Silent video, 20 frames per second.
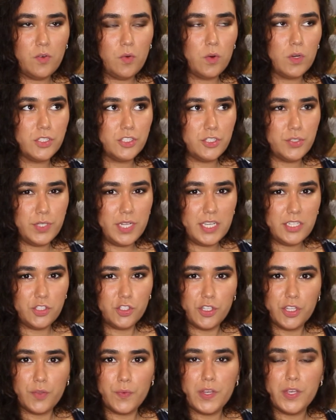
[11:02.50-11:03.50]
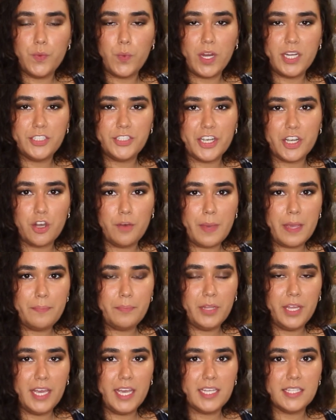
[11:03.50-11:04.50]
or 2 days during the week where I check on my
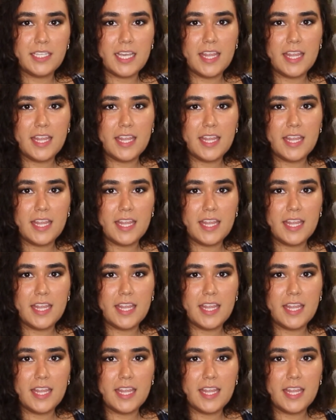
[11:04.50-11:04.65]
plants,